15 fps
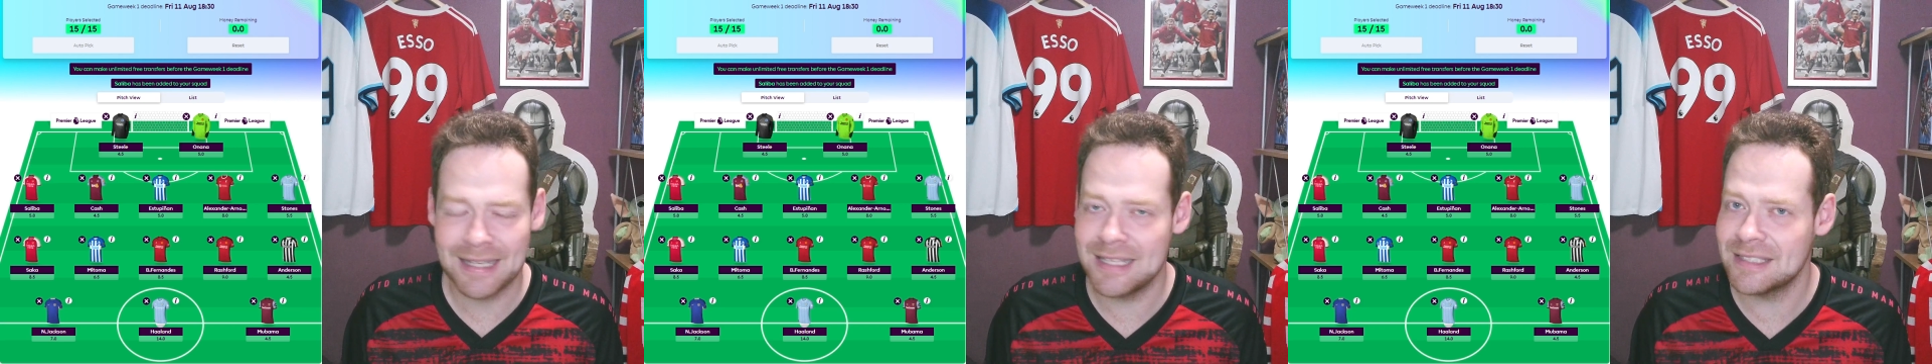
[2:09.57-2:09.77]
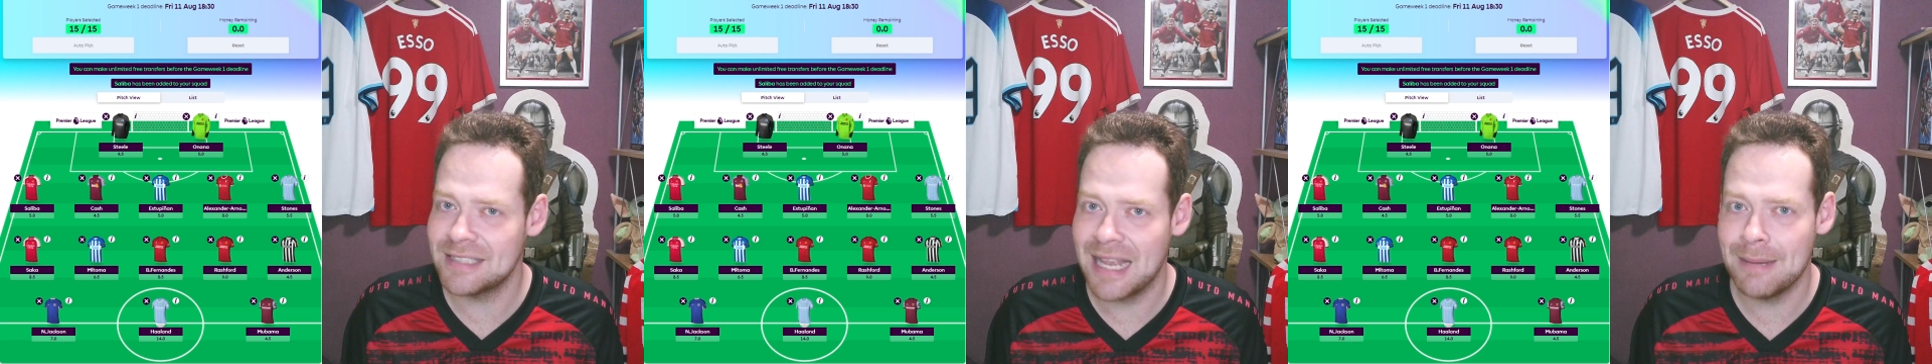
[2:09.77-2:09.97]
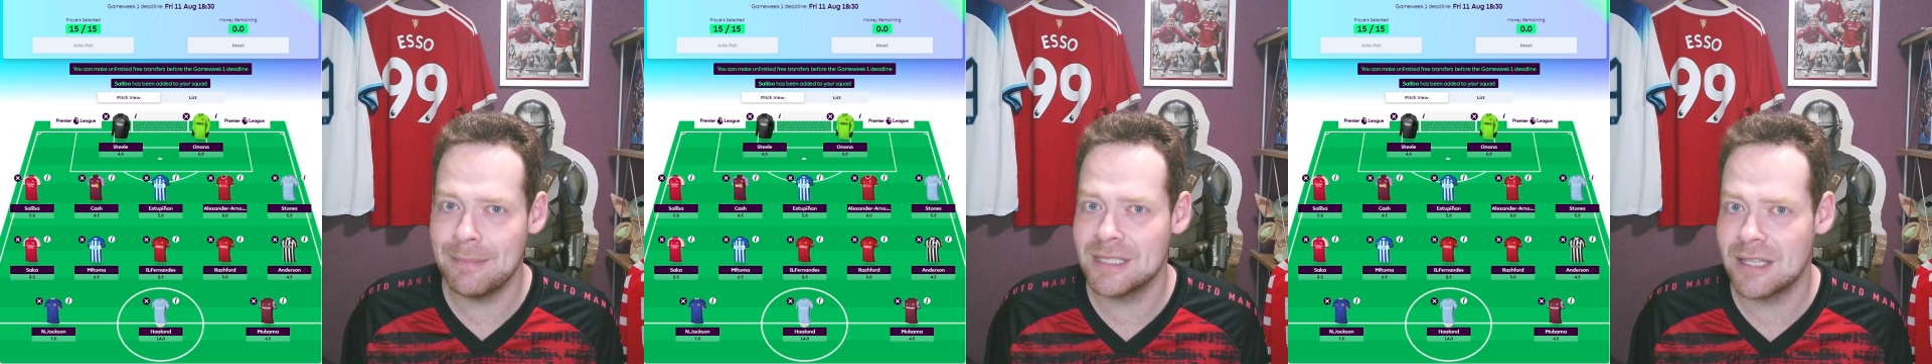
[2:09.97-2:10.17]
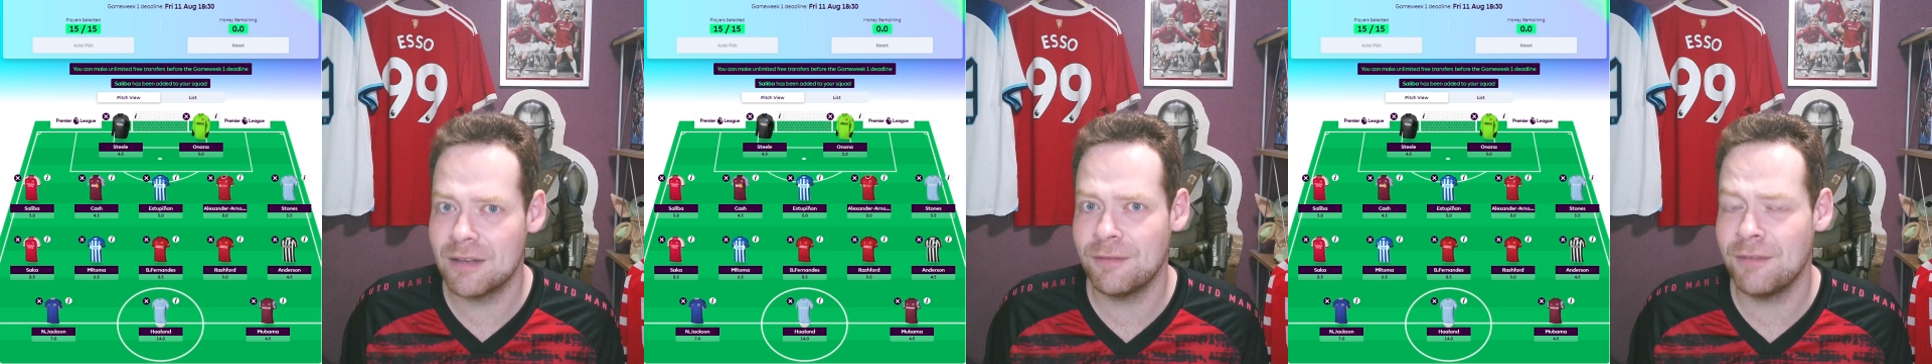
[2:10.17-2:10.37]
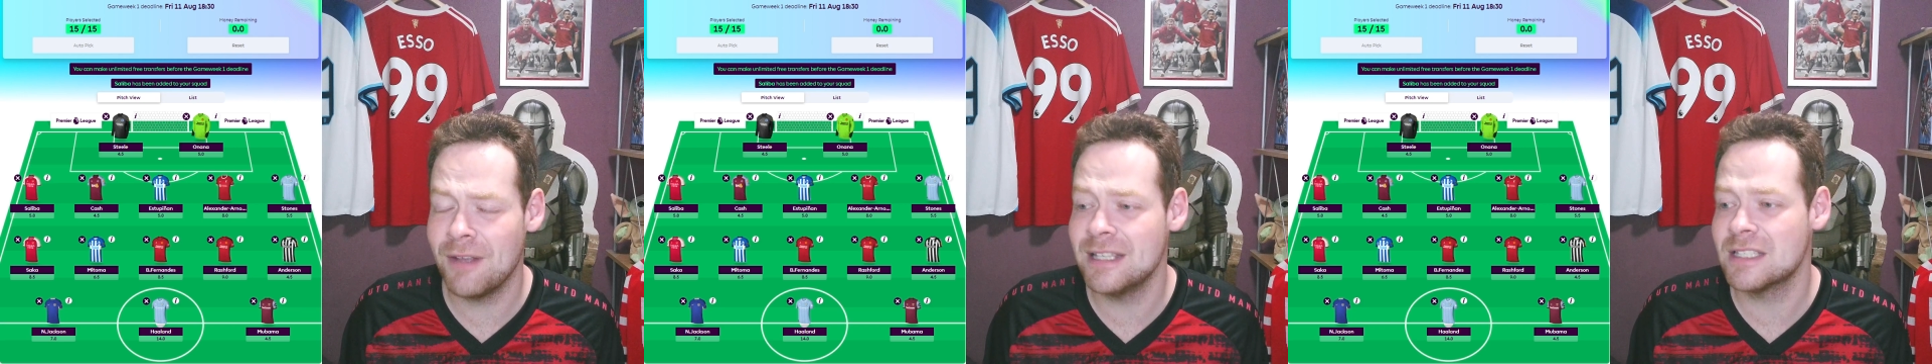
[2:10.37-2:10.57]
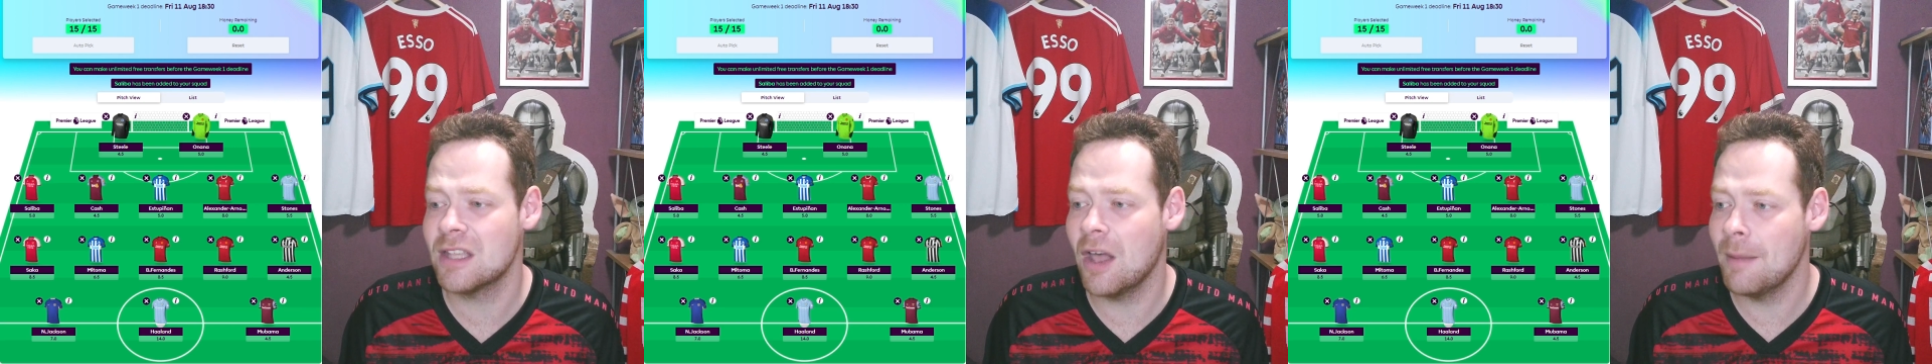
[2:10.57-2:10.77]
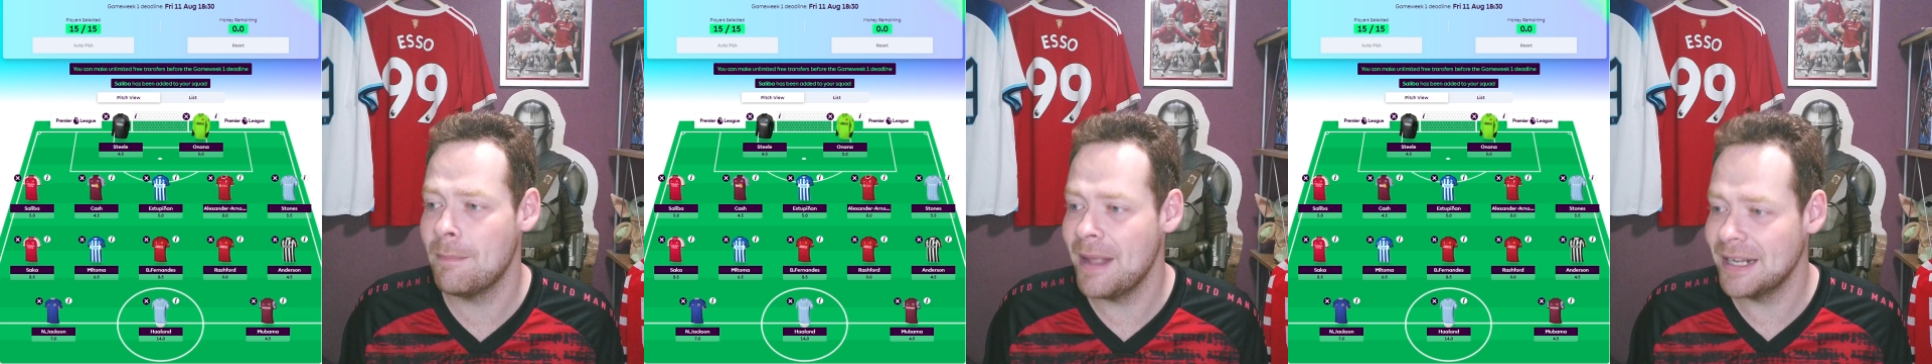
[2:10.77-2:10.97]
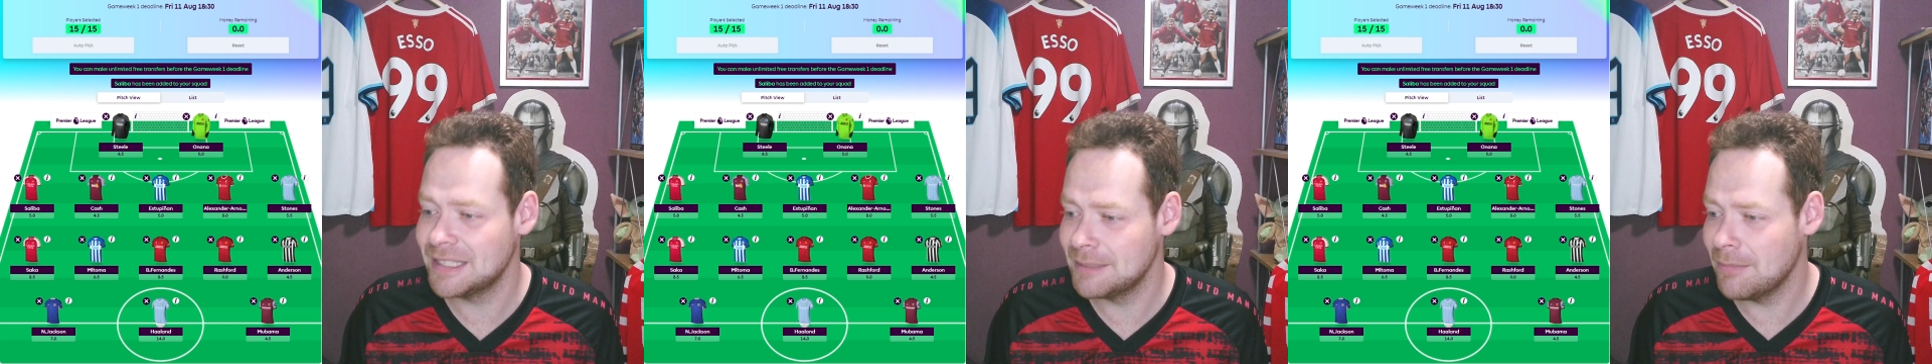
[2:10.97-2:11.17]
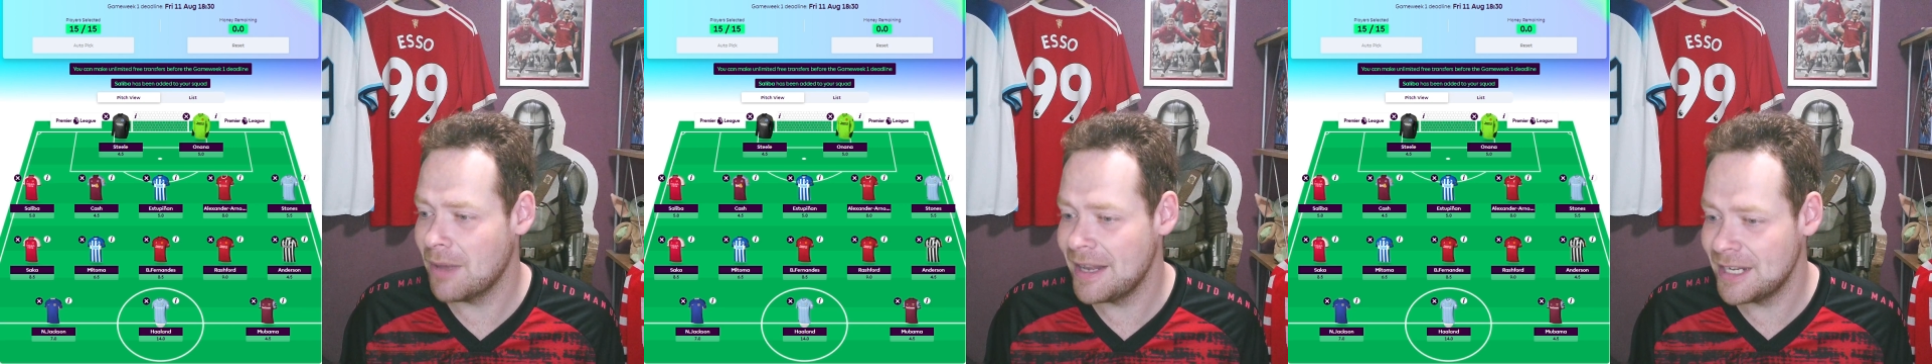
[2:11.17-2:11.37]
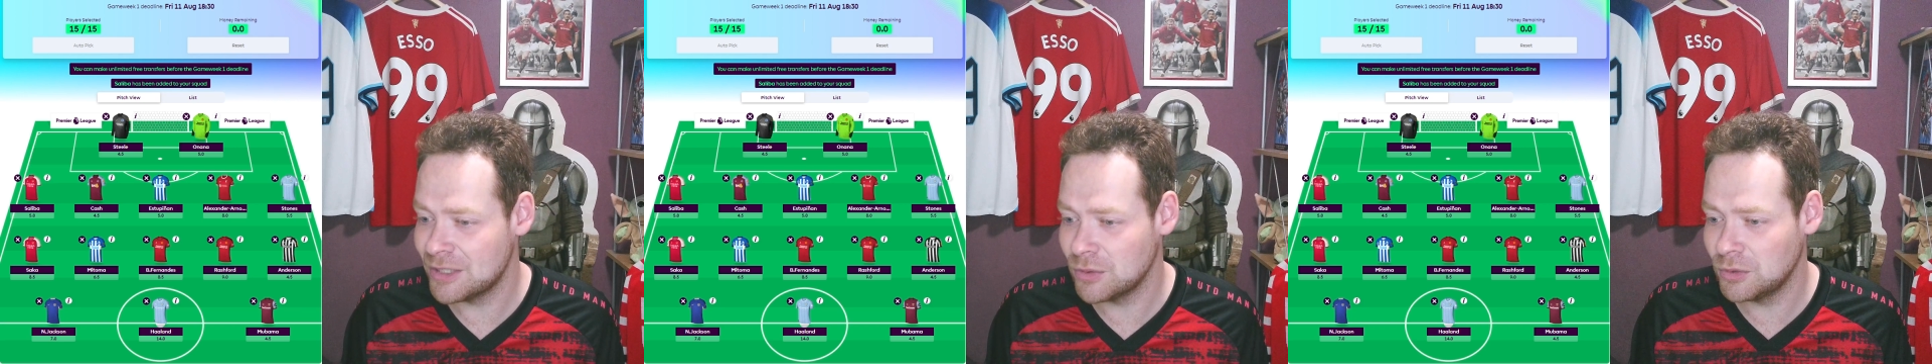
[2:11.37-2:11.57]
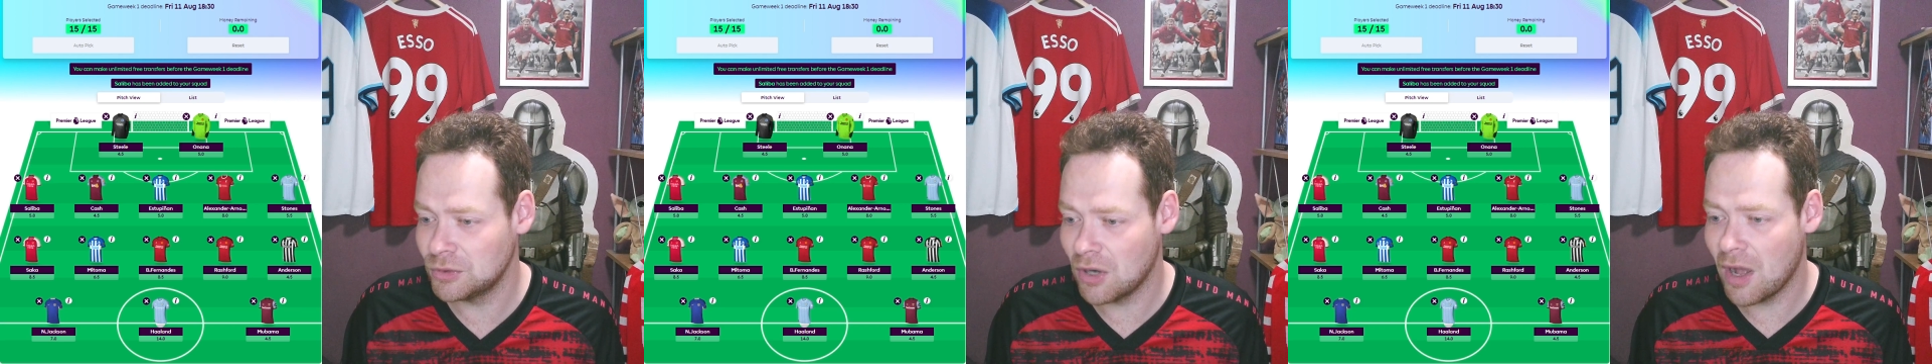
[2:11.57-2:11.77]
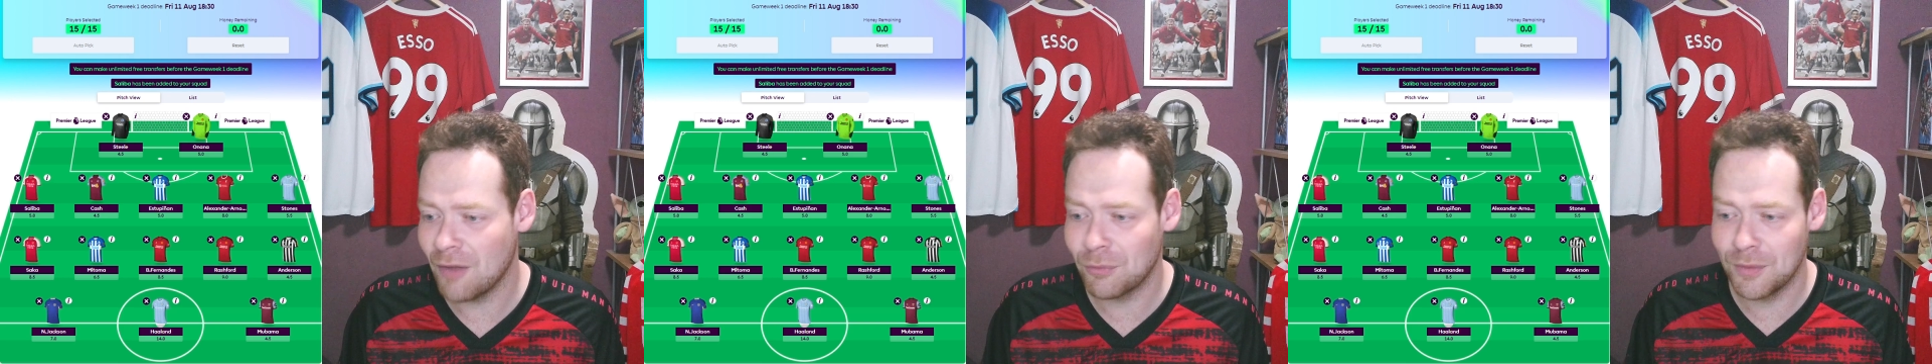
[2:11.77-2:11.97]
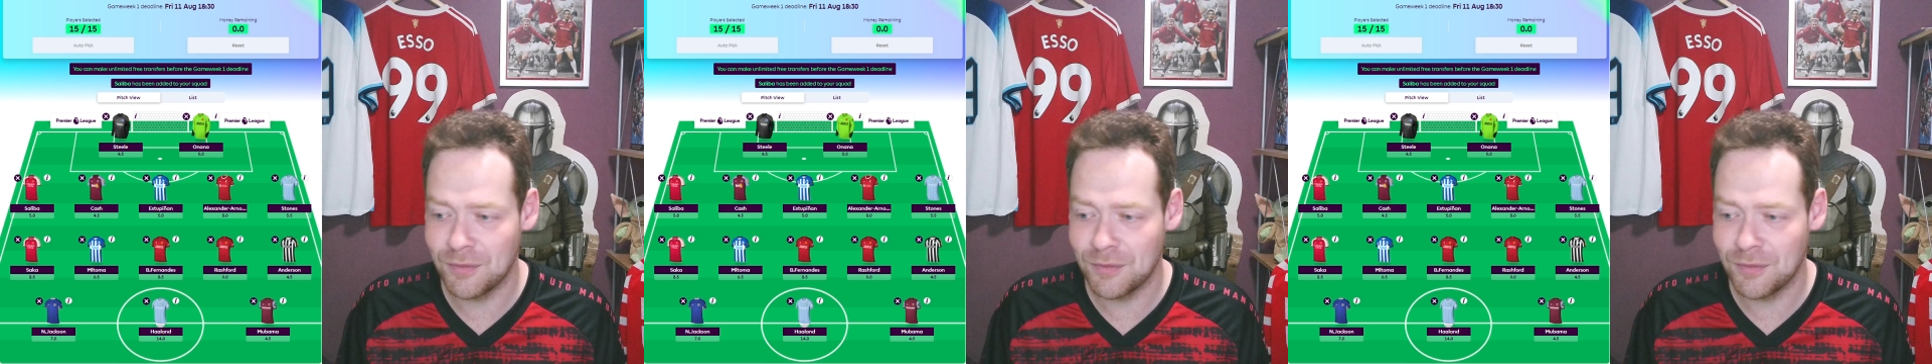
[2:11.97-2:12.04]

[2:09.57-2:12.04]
the same as the defence that I picked in my initial draft.